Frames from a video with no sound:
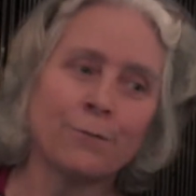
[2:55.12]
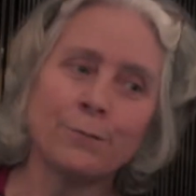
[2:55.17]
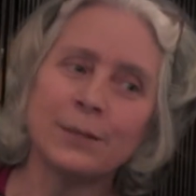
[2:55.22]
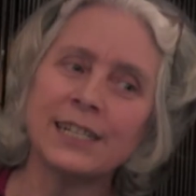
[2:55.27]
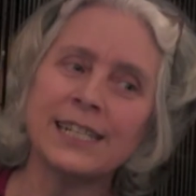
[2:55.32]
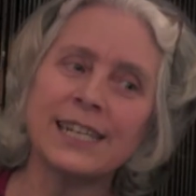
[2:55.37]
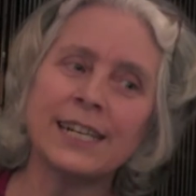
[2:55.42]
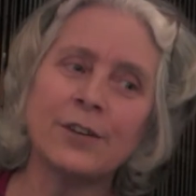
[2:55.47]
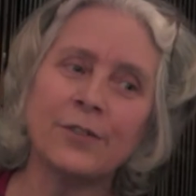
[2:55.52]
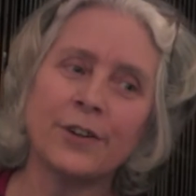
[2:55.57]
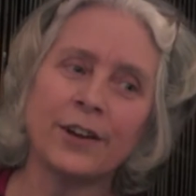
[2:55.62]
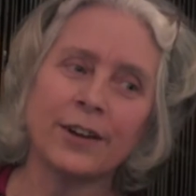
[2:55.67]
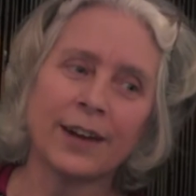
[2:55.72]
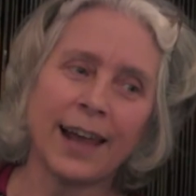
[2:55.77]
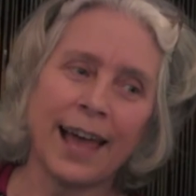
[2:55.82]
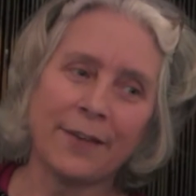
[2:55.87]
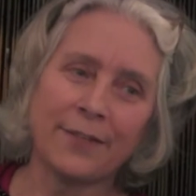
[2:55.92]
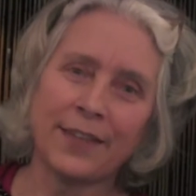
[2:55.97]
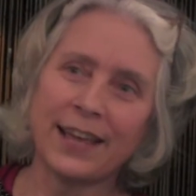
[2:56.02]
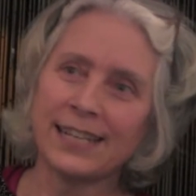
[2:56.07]
of material
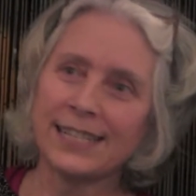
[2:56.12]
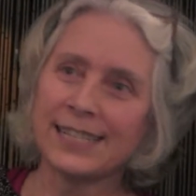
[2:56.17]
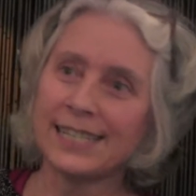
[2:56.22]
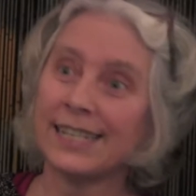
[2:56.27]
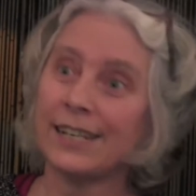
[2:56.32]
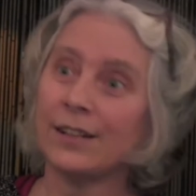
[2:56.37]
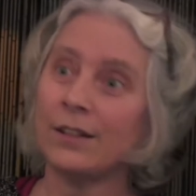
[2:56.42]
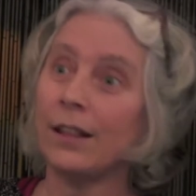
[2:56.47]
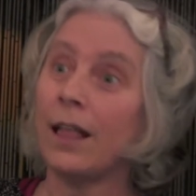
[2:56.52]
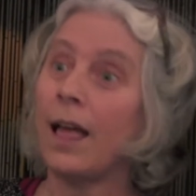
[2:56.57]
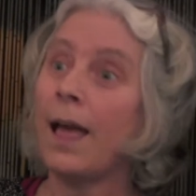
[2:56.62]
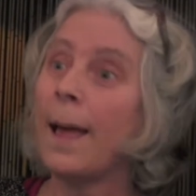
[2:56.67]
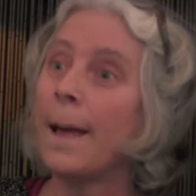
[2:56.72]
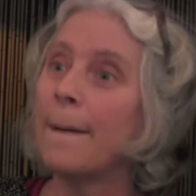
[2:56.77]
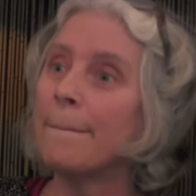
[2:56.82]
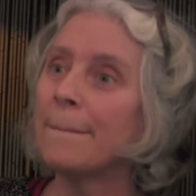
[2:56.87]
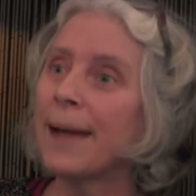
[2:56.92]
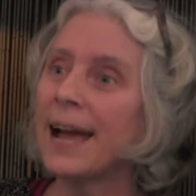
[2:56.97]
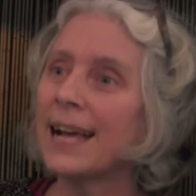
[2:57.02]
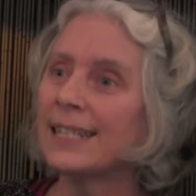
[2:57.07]
out there still,
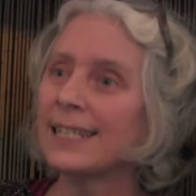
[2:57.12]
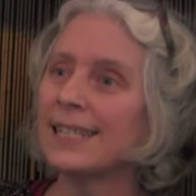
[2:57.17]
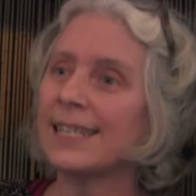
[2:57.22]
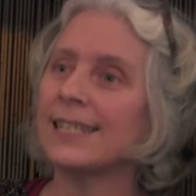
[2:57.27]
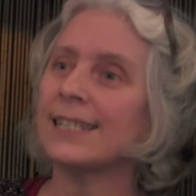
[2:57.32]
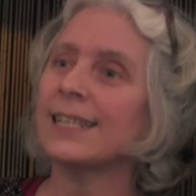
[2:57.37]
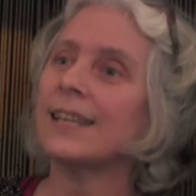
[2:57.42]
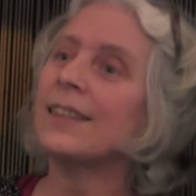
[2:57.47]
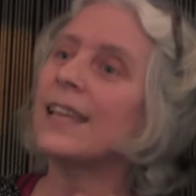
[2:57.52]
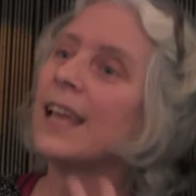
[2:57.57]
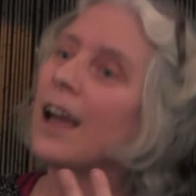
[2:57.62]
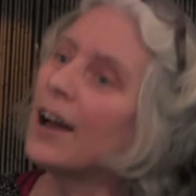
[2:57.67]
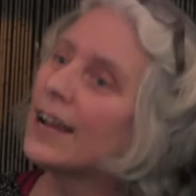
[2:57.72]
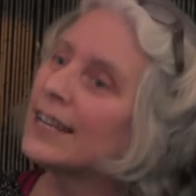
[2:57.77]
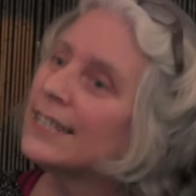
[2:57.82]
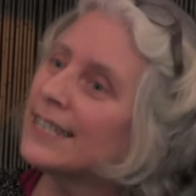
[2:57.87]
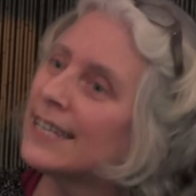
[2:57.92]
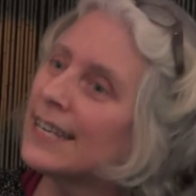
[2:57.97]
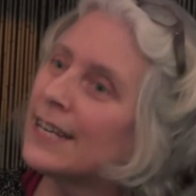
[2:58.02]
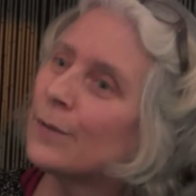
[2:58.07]
masses, and the
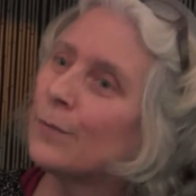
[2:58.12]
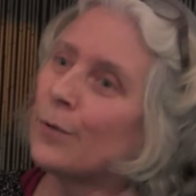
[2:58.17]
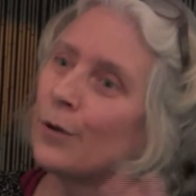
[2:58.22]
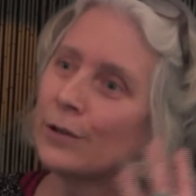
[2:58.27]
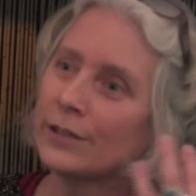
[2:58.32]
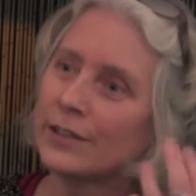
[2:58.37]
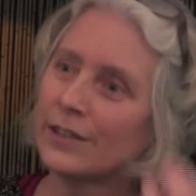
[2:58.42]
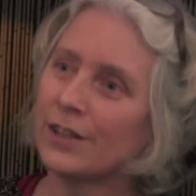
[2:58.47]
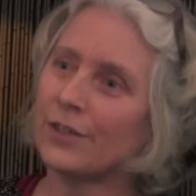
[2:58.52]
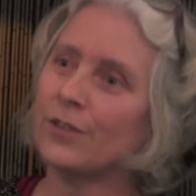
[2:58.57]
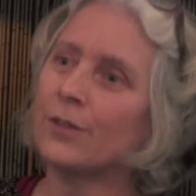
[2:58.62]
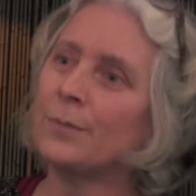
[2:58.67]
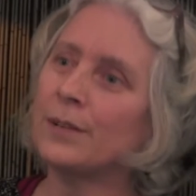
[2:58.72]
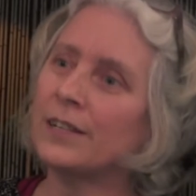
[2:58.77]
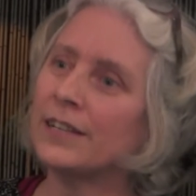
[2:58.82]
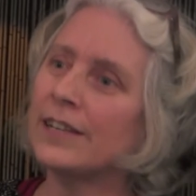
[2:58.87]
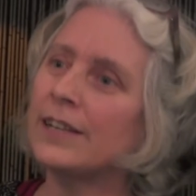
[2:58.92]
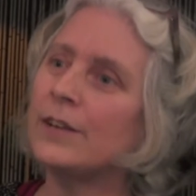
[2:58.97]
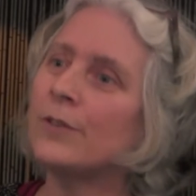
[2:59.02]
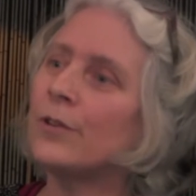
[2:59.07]
idea was that the
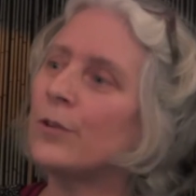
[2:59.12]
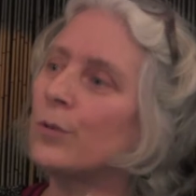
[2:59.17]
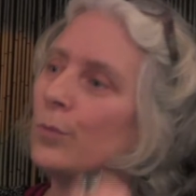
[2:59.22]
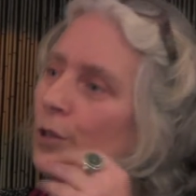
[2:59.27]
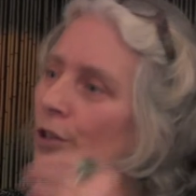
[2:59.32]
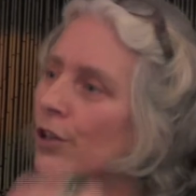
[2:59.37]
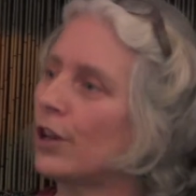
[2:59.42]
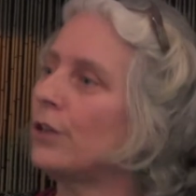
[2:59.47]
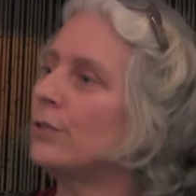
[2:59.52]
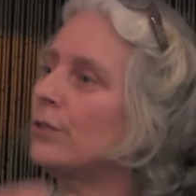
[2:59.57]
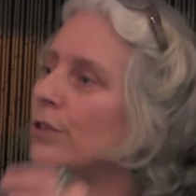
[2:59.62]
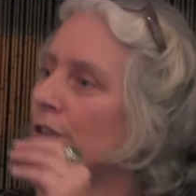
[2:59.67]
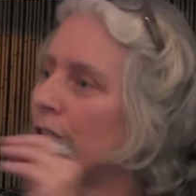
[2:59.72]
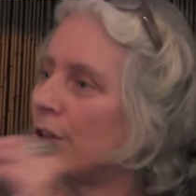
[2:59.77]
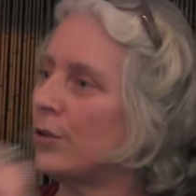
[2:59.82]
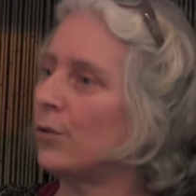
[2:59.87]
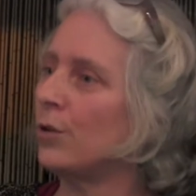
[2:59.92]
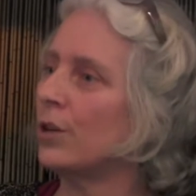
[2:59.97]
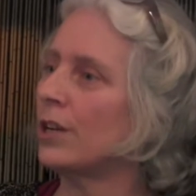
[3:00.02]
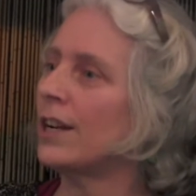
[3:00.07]
material would go to
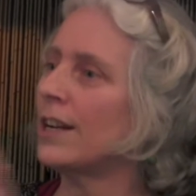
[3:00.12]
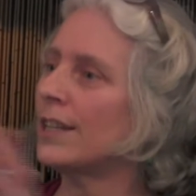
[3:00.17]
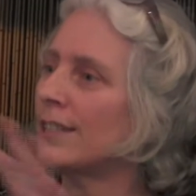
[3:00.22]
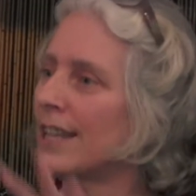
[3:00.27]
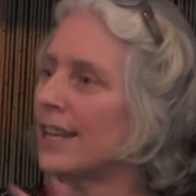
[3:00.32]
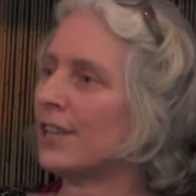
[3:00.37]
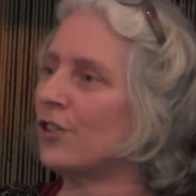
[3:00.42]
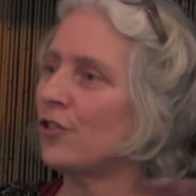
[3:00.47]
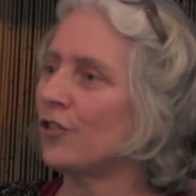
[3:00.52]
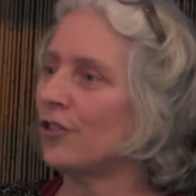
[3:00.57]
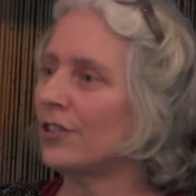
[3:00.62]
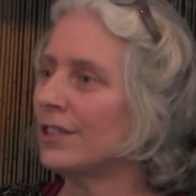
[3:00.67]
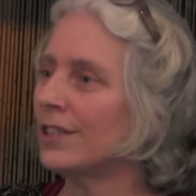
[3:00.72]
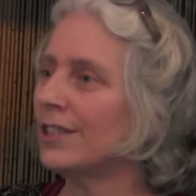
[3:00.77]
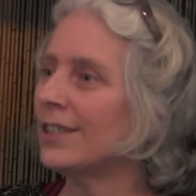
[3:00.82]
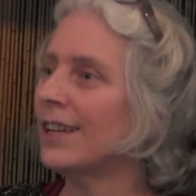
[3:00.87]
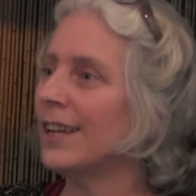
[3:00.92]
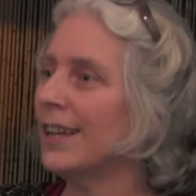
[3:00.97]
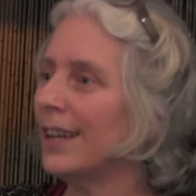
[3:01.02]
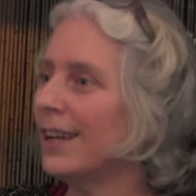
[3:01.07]
the
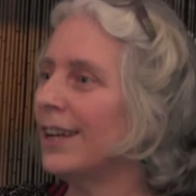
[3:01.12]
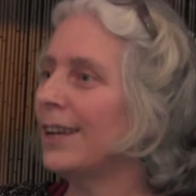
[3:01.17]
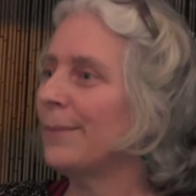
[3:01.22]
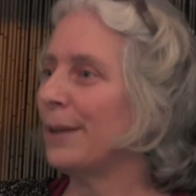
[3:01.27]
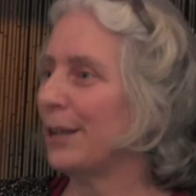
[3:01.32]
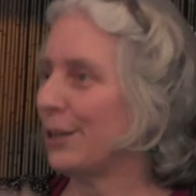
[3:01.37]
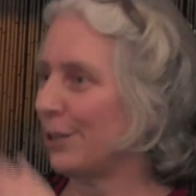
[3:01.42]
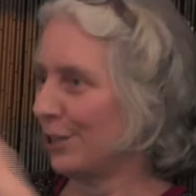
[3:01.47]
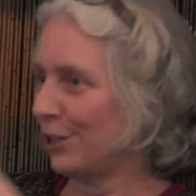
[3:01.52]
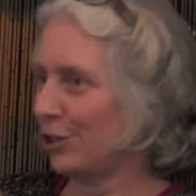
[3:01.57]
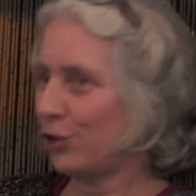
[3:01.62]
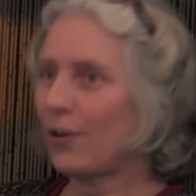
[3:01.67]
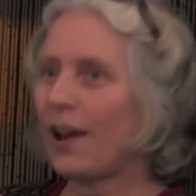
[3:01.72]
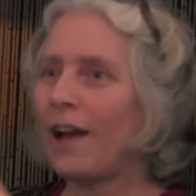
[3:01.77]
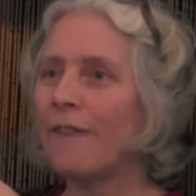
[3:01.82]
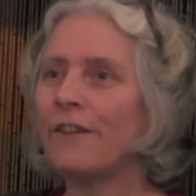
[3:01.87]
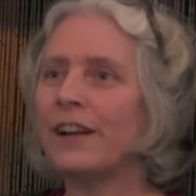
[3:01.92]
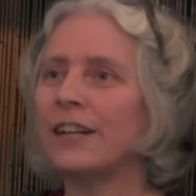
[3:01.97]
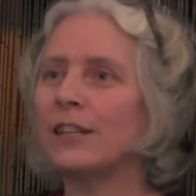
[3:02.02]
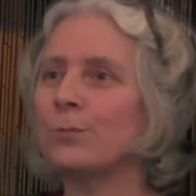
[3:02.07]
organisations, because
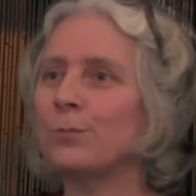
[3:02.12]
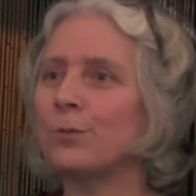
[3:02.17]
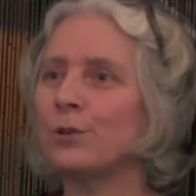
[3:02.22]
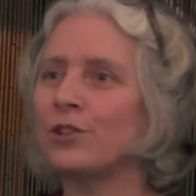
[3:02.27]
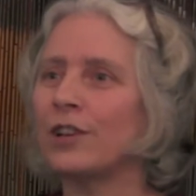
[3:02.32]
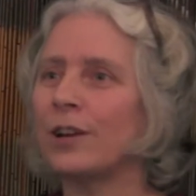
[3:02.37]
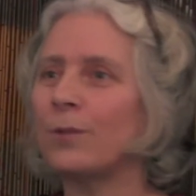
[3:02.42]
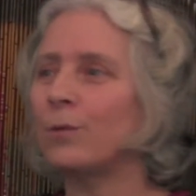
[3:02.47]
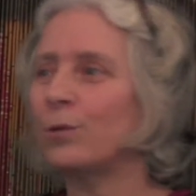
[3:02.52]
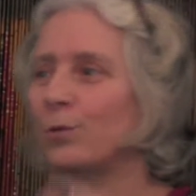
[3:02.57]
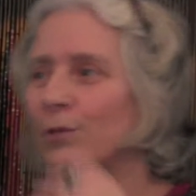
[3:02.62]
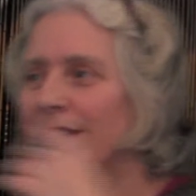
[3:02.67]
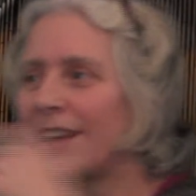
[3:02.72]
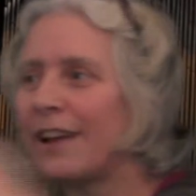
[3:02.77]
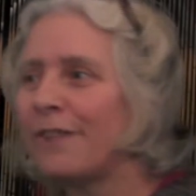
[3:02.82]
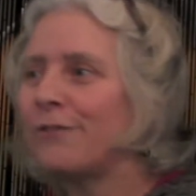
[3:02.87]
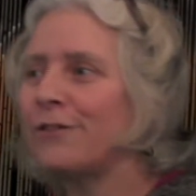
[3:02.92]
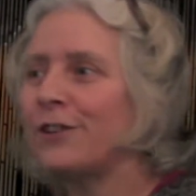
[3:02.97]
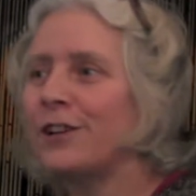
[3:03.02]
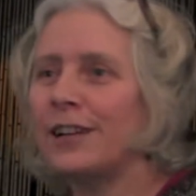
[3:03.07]
Stroud Ballast Project will
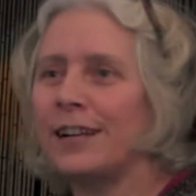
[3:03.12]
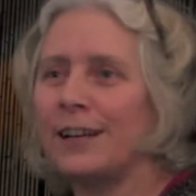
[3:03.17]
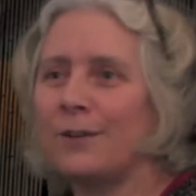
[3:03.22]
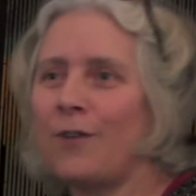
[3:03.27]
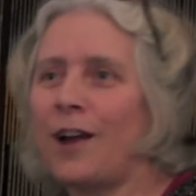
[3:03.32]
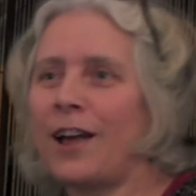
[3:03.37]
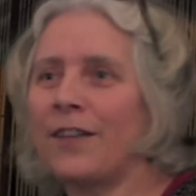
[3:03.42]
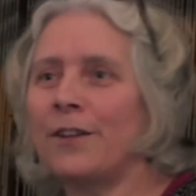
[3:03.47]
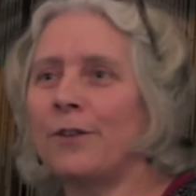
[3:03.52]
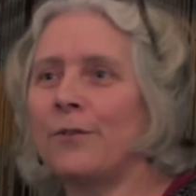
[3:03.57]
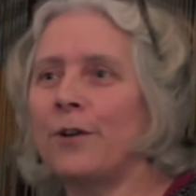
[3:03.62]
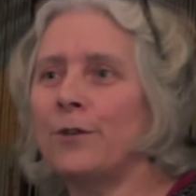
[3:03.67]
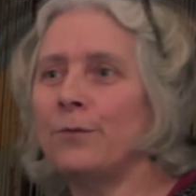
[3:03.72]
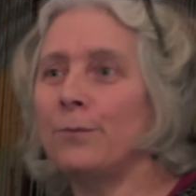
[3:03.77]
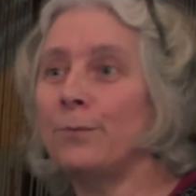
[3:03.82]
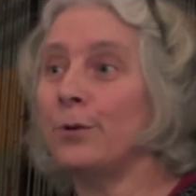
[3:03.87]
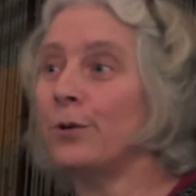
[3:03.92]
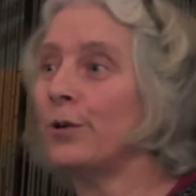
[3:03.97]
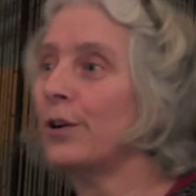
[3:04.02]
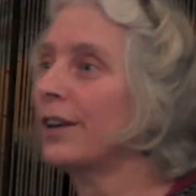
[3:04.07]
definitely write their
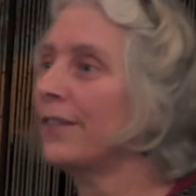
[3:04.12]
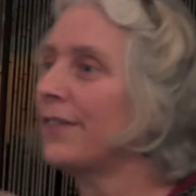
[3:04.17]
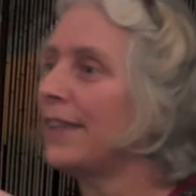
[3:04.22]
own book,